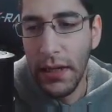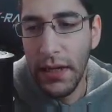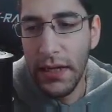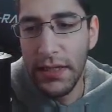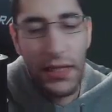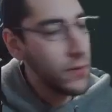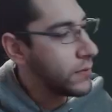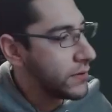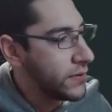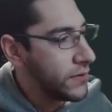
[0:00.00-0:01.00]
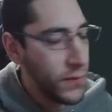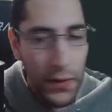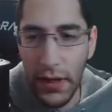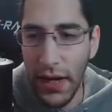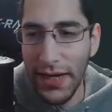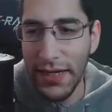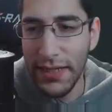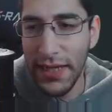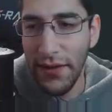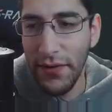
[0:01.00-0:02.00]
is equal to
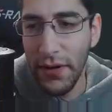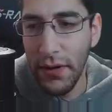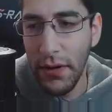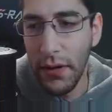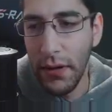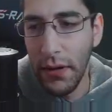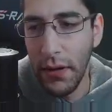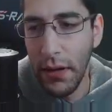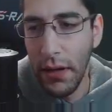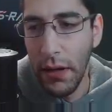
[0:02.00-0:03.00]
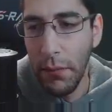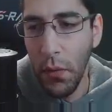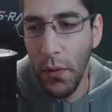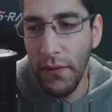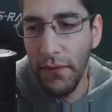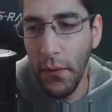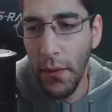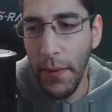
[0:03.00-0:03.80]
97.4